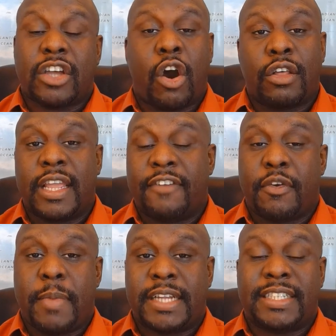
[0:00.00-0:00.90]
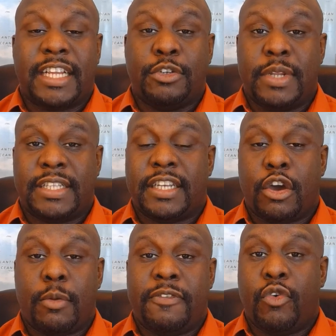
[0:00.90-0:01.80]
all the information that you need to
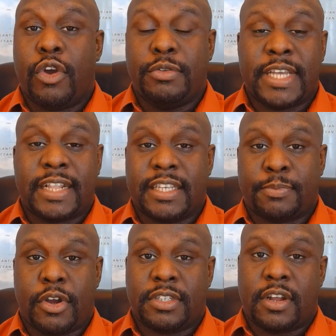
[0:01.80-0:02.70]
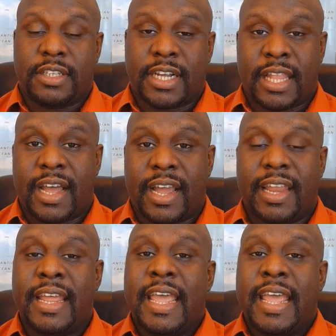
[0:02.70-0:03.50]
know before you take this person on as a client.